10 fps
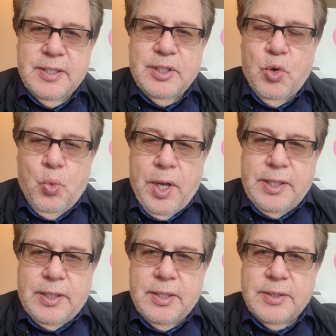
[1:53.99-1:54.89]
The
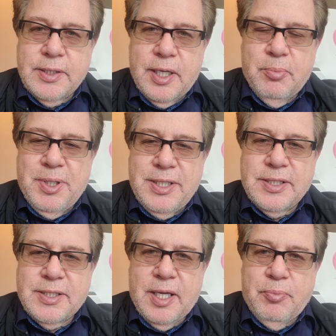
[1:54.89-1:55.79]
weight is going to be the
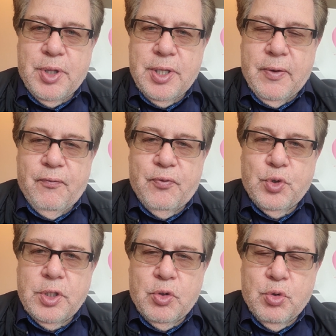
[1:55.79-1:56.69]
same thing
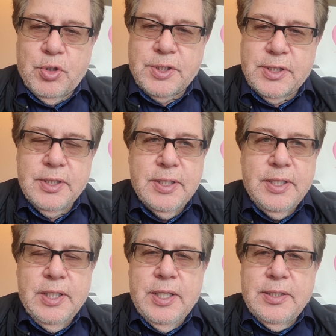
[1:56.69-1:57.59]
for the horse.
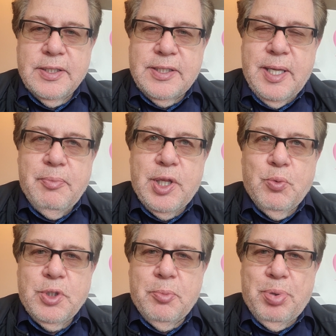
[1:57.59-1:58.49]
The same thing
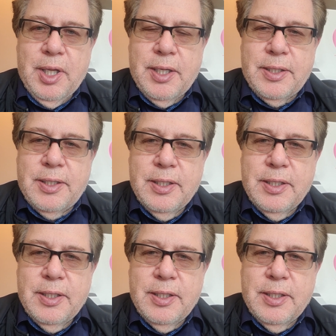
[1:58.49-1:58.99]
with the plane.